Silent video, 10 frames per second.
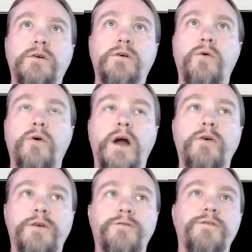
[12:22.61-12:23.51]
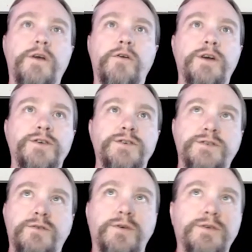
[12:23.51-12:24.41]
or how a configuration is going